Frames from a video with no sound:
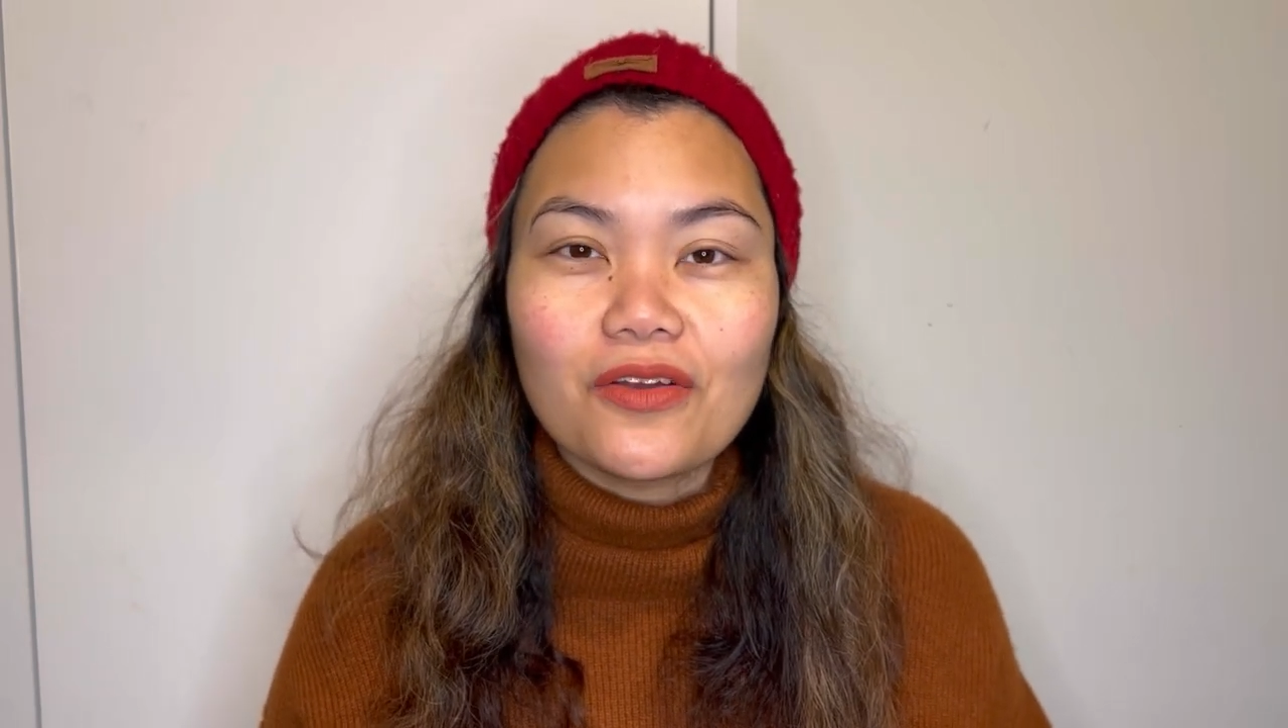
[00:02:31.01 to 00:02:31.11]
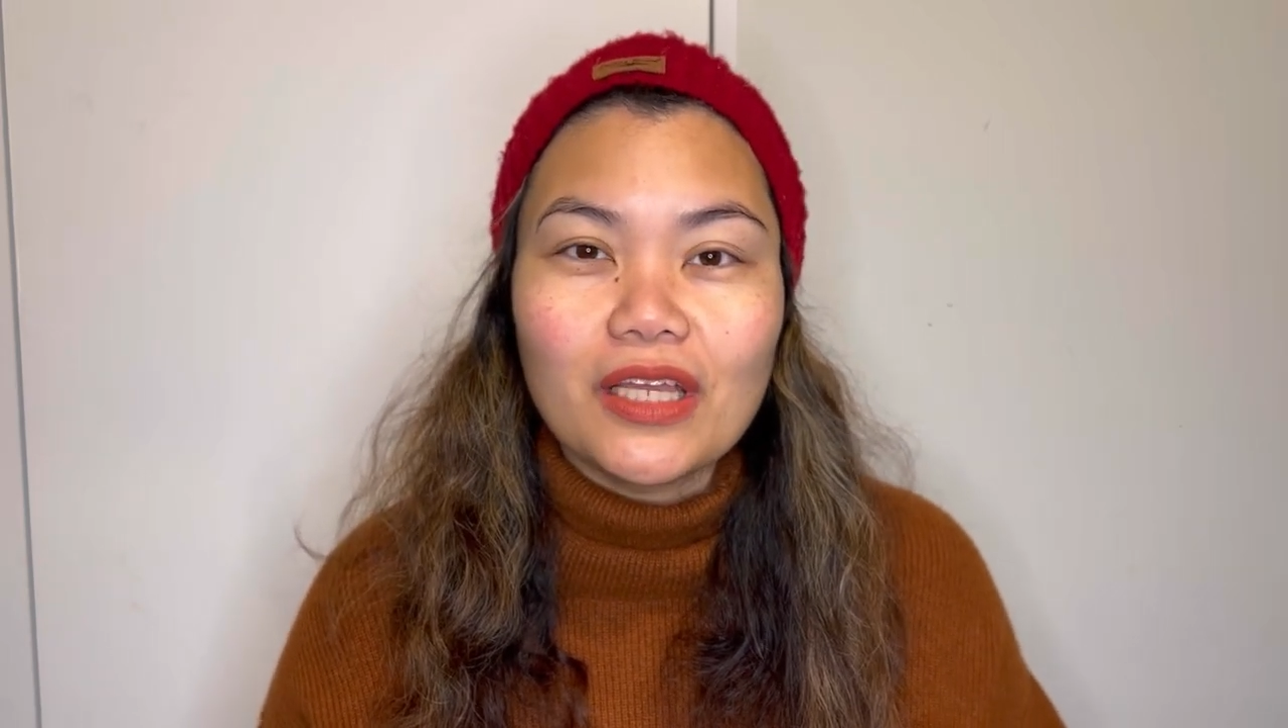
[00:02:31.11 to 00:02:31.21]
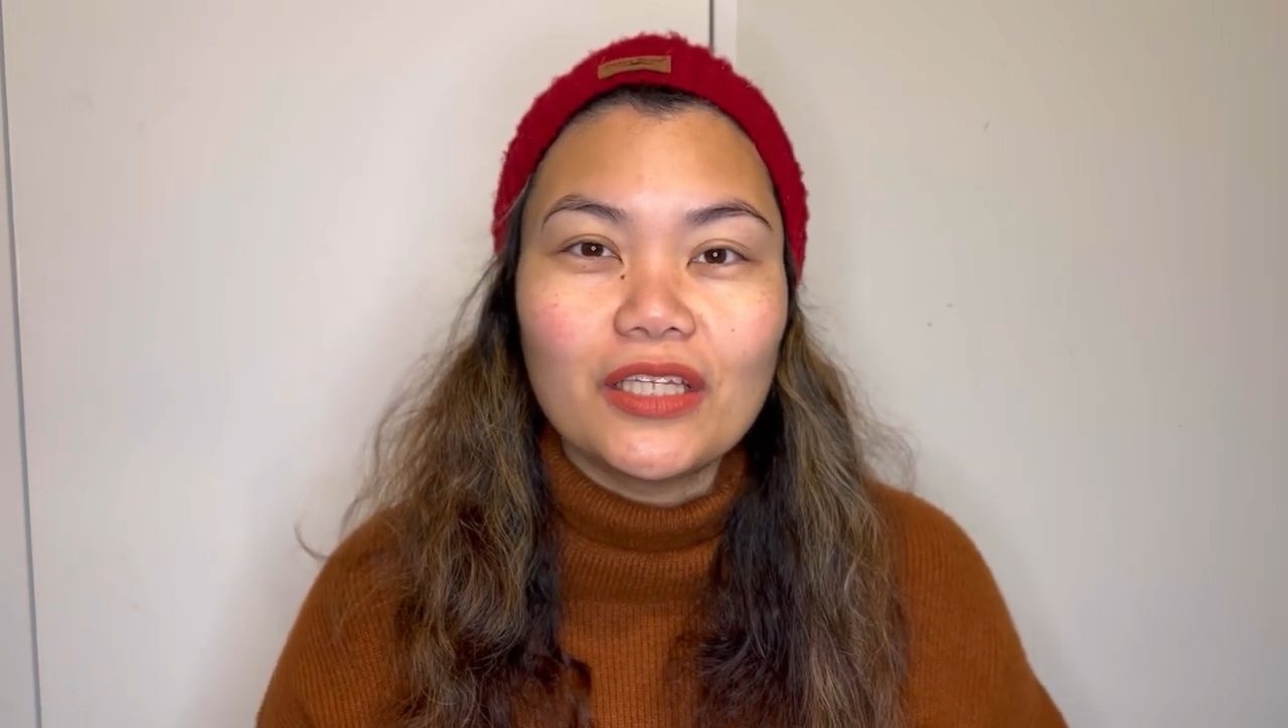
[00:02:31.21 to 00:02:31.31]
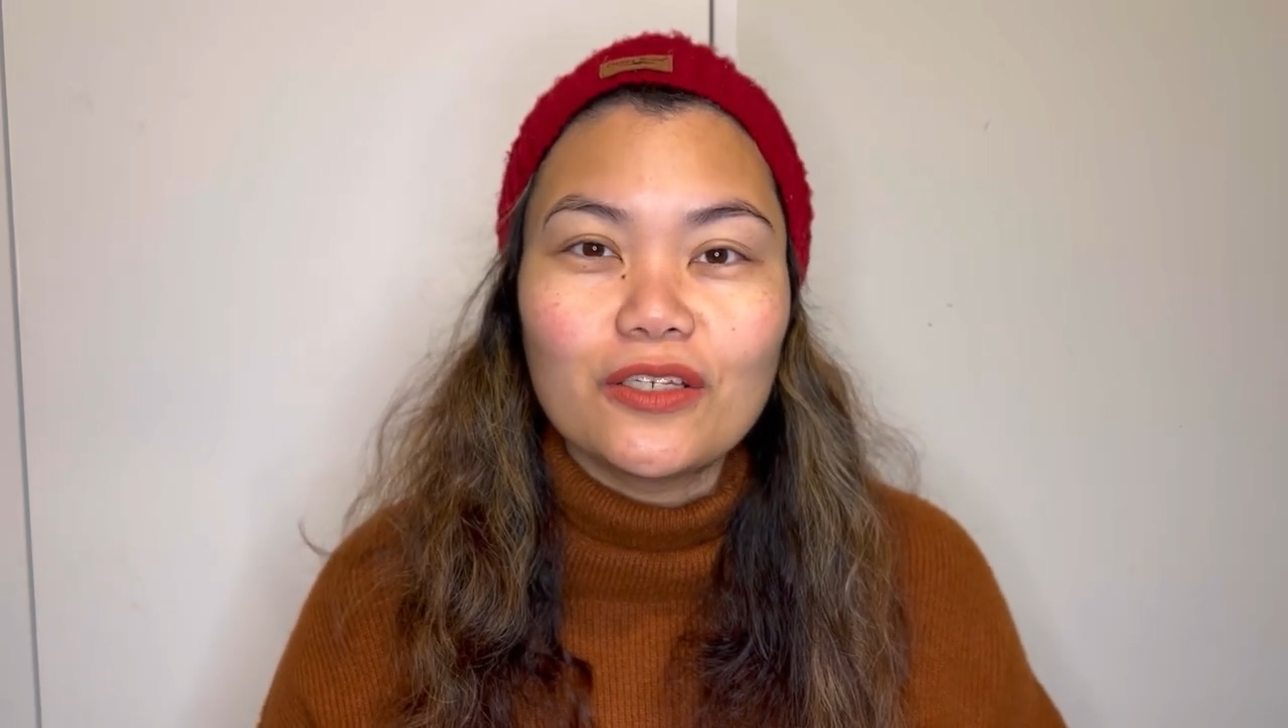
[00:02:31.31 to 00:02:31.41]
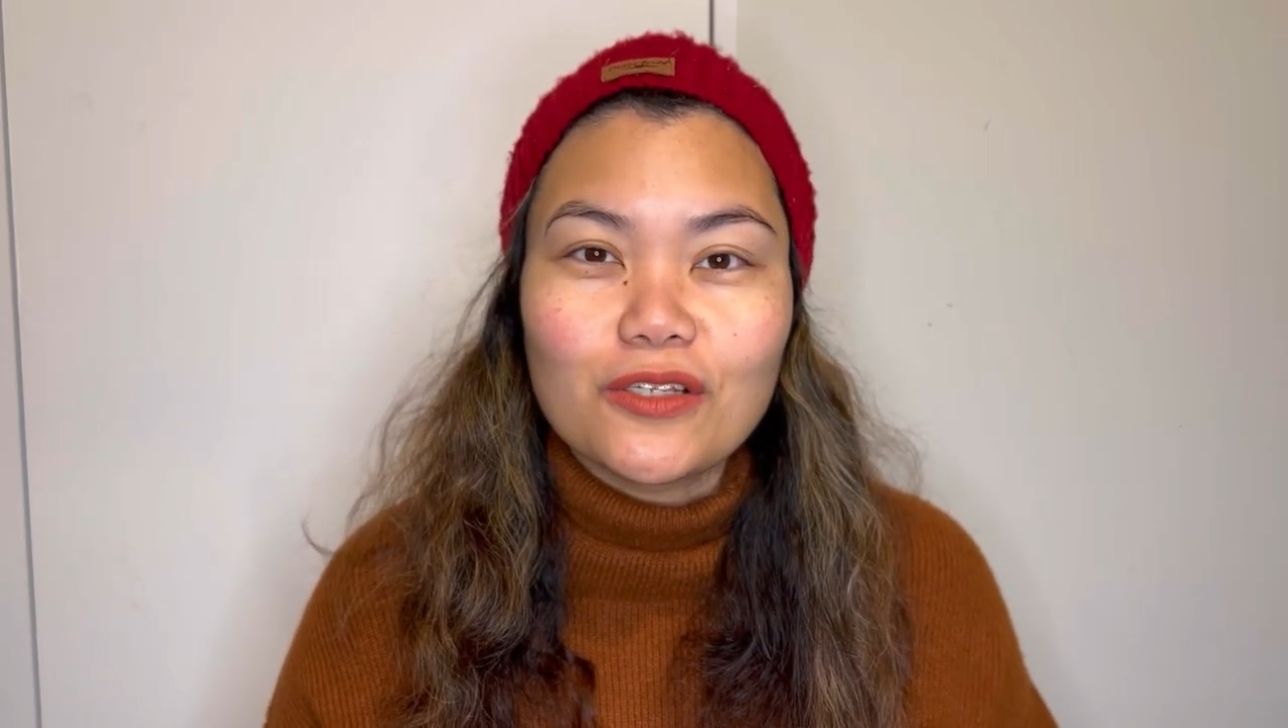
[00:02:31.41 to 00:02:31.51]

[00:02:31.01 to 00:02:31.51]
in New